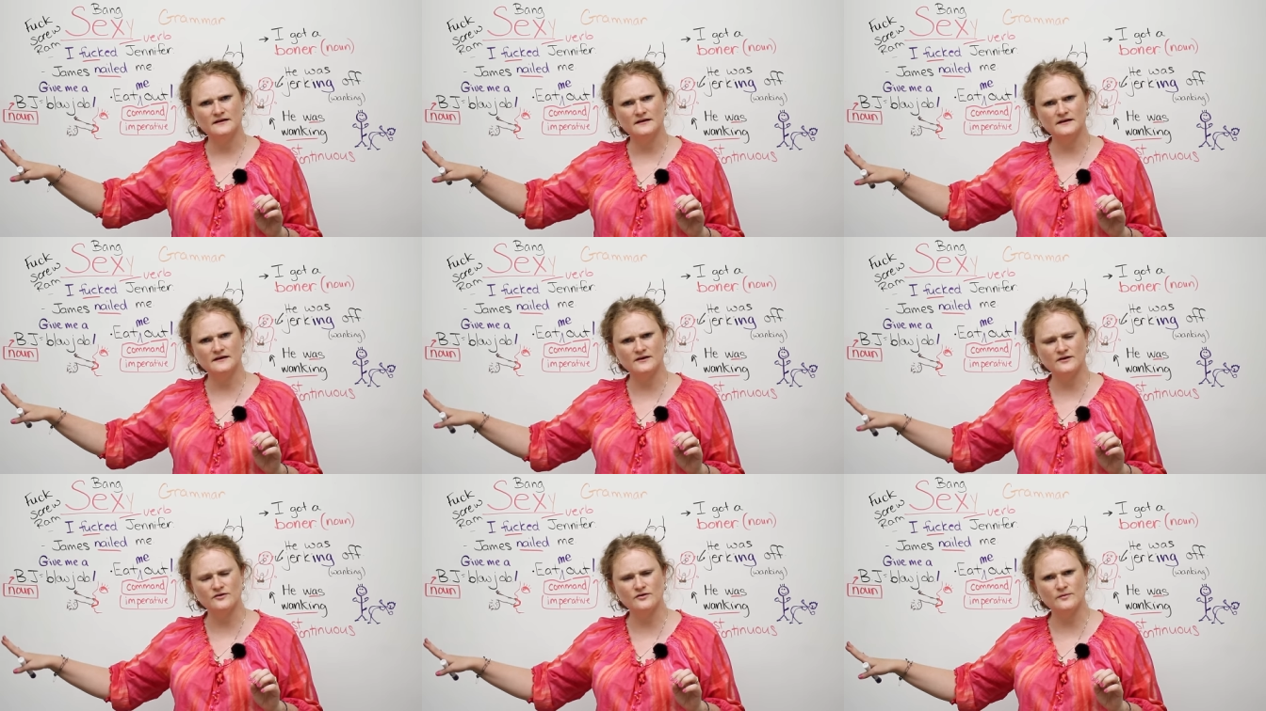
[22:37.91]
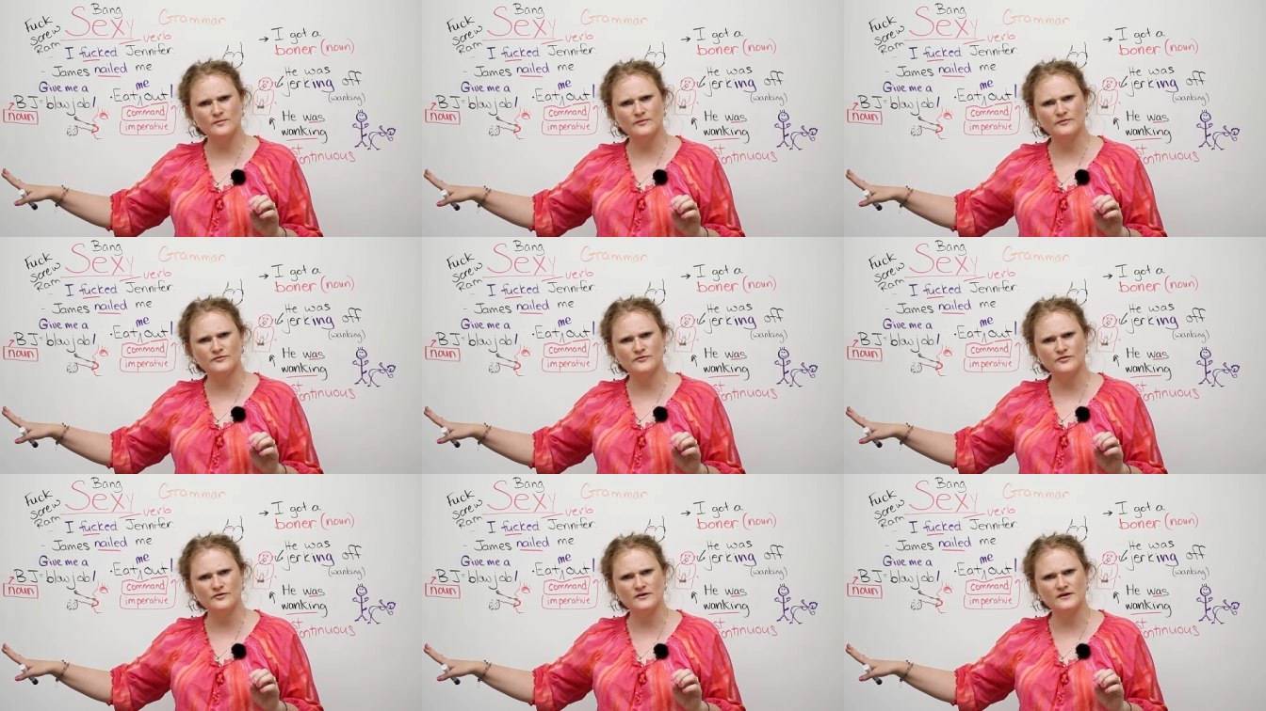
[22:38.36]
in a group
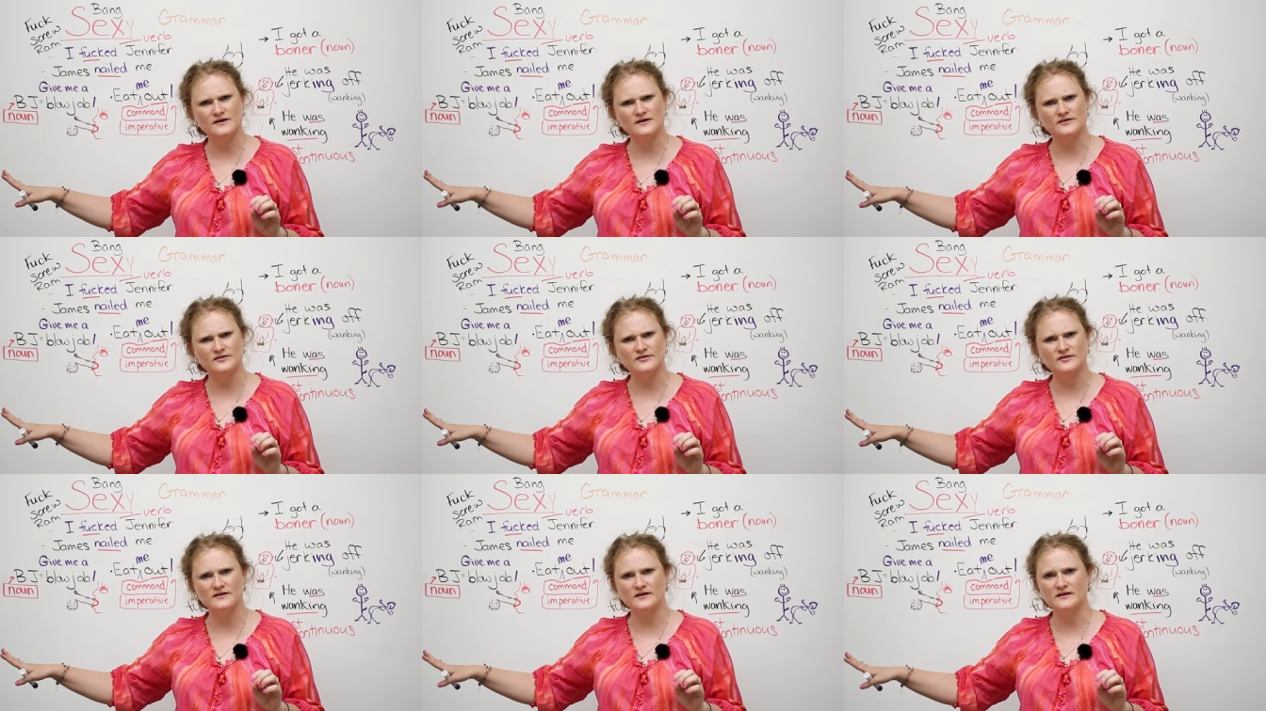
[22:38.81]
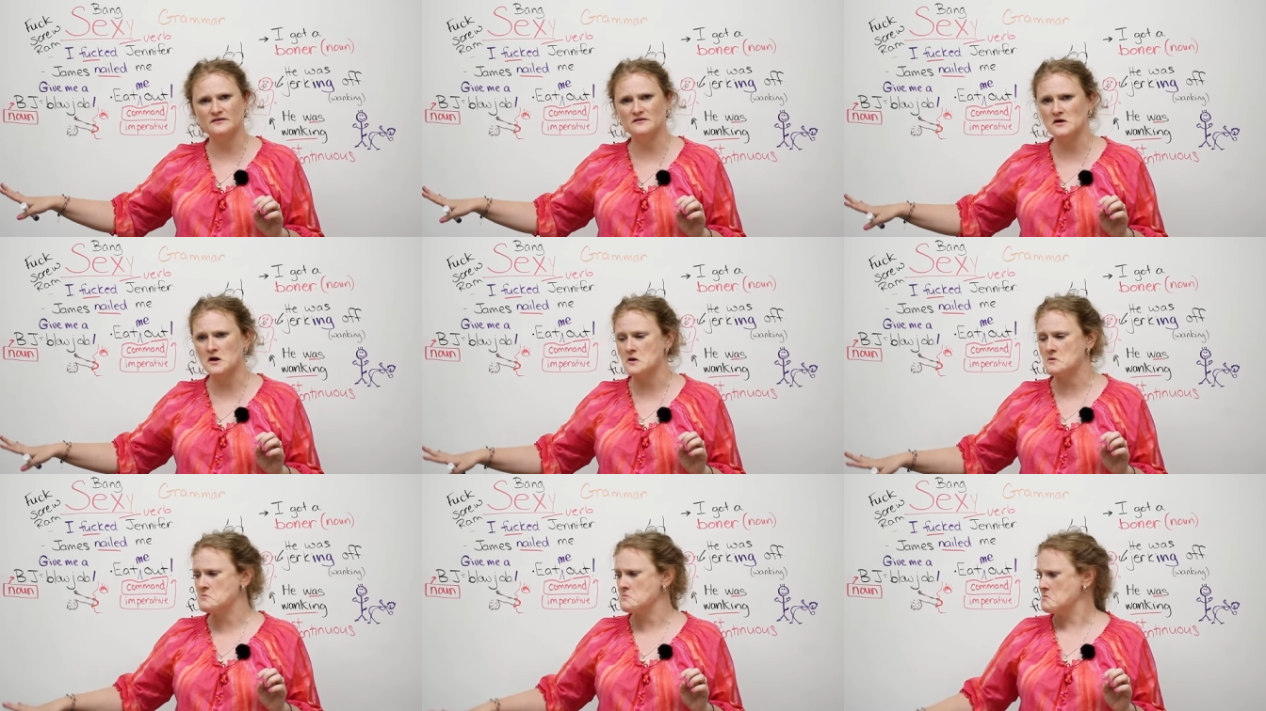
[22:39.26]
of trees, and I
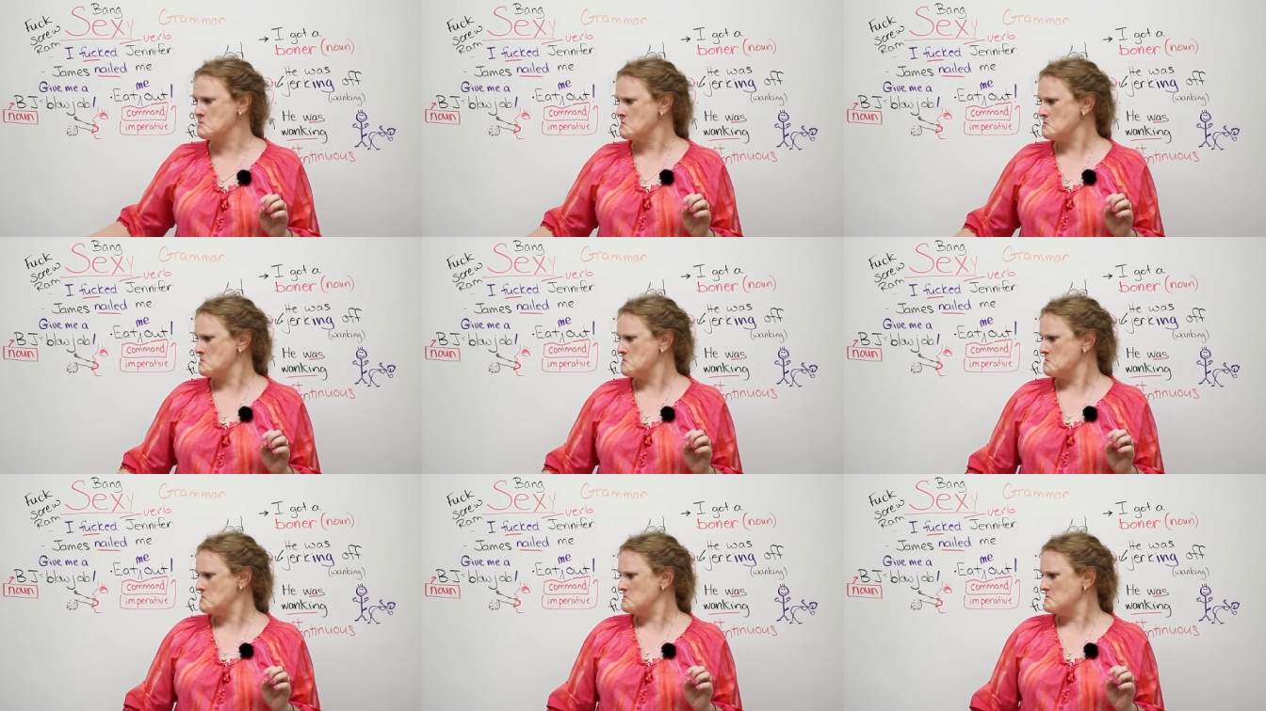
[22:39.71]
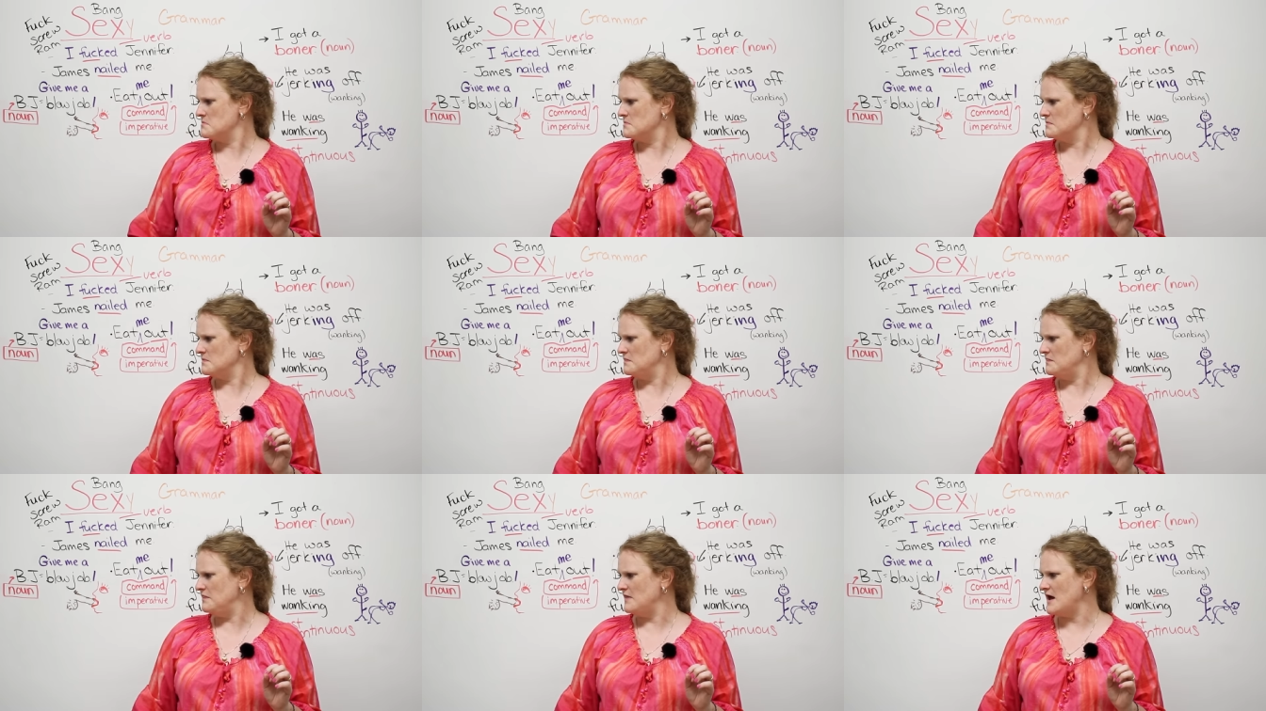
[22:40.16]
thought,
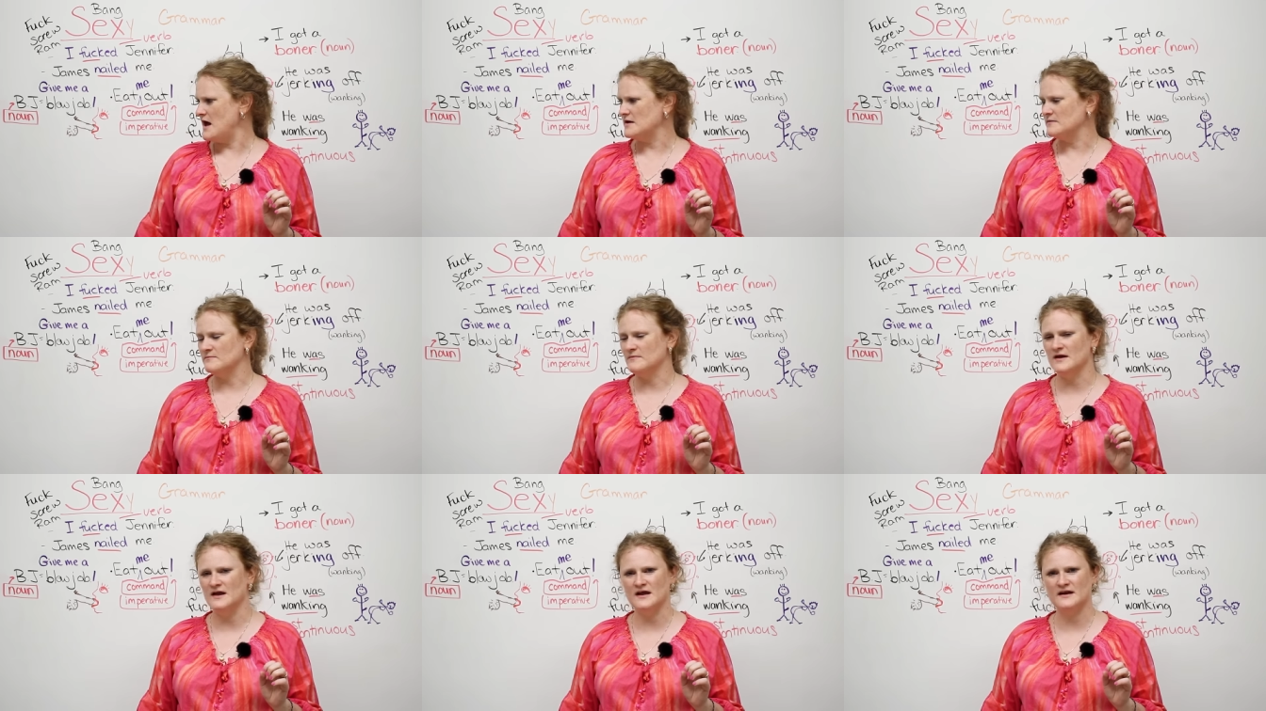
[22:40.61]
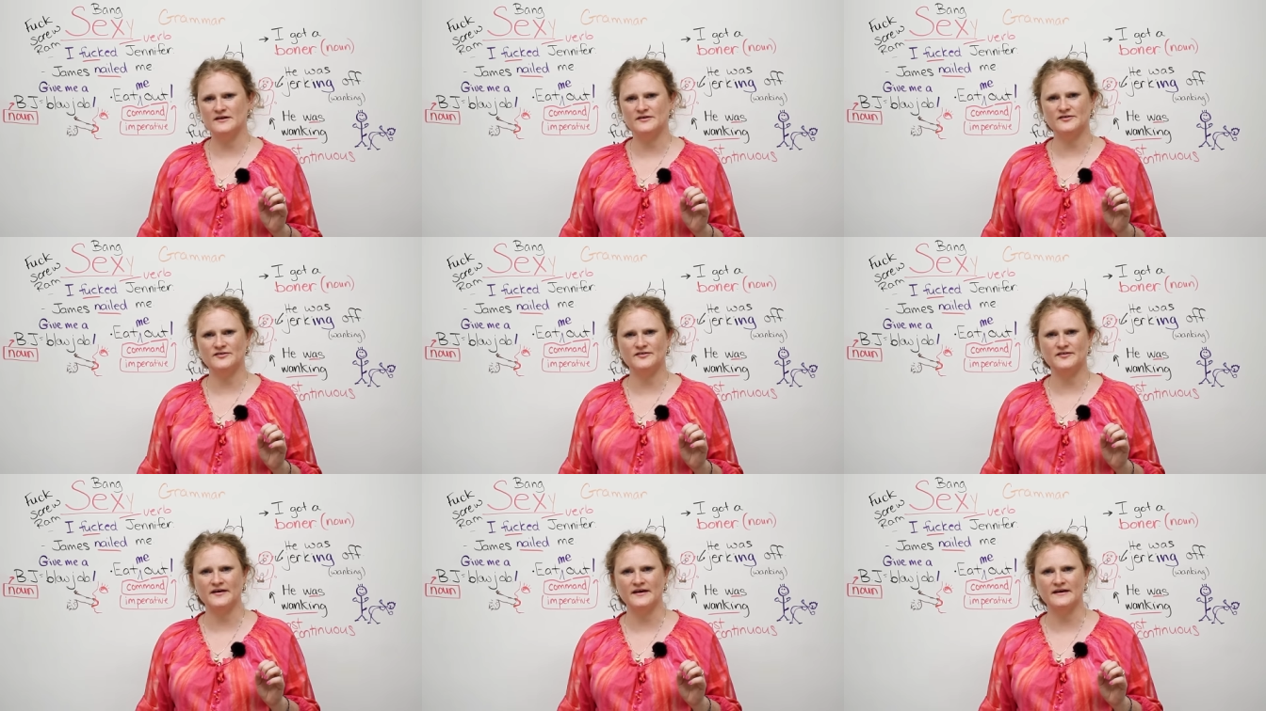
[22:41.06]
that man
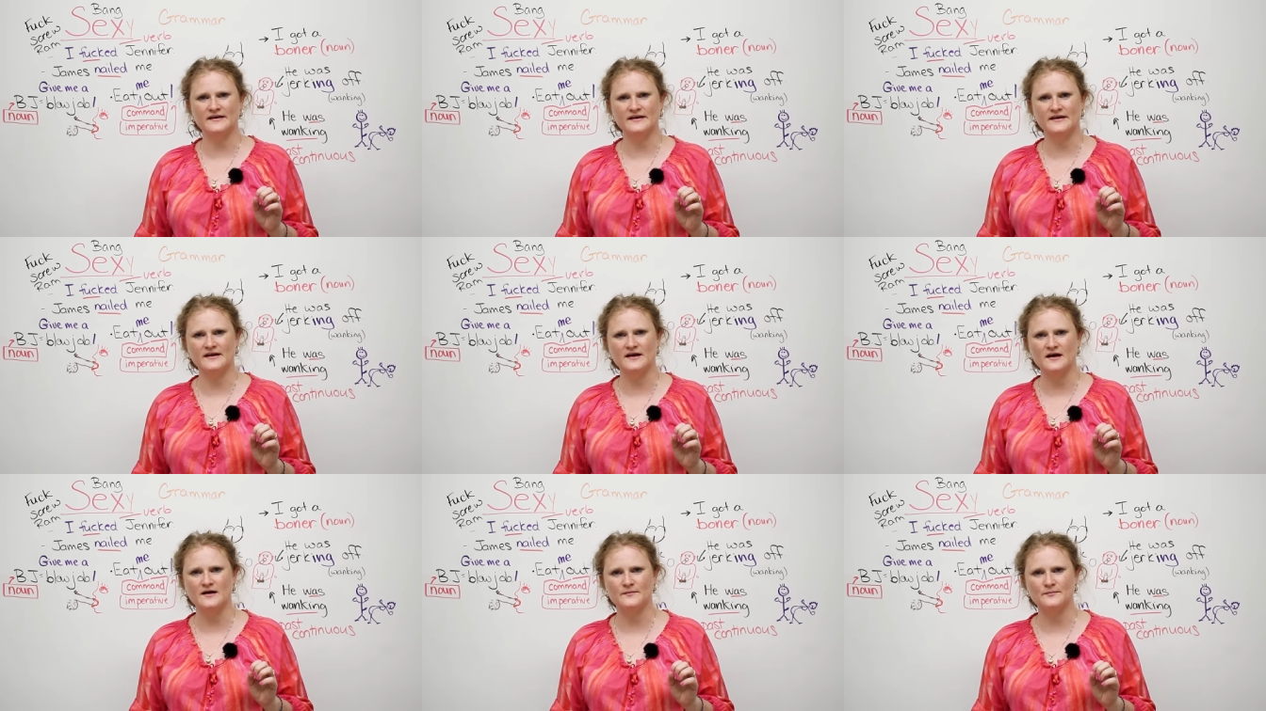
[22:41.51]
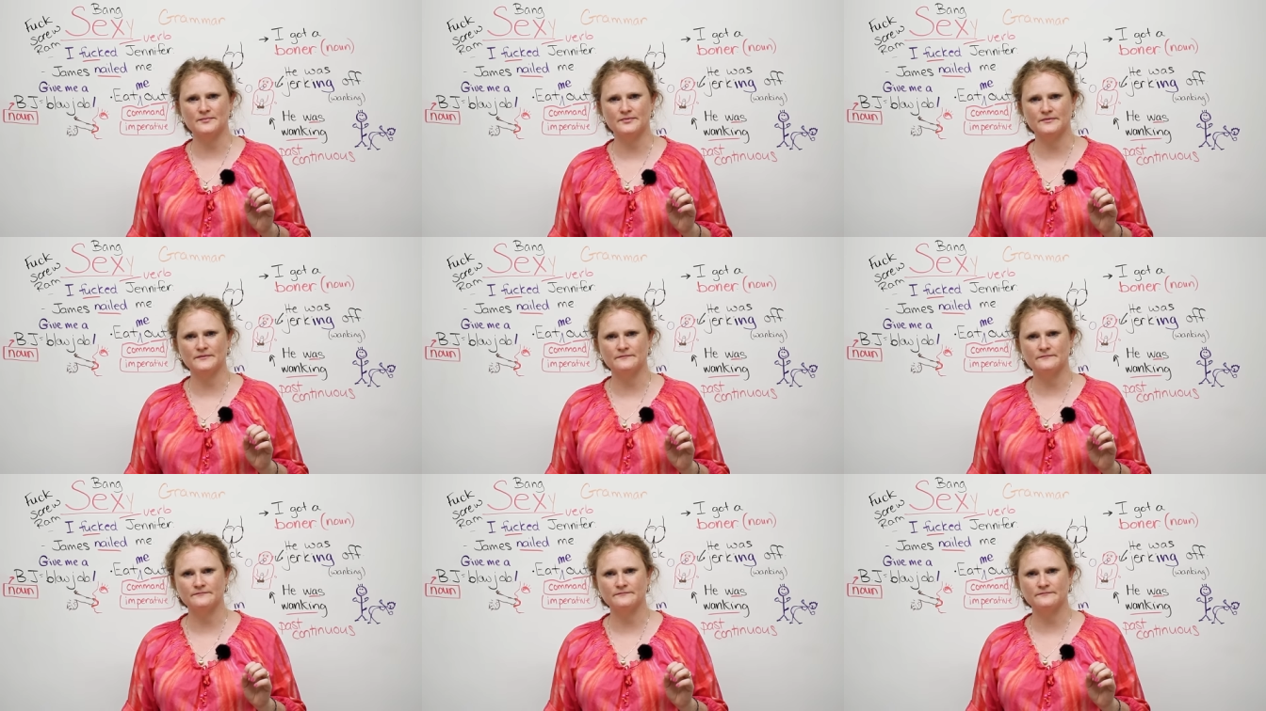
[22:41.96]
is standing up.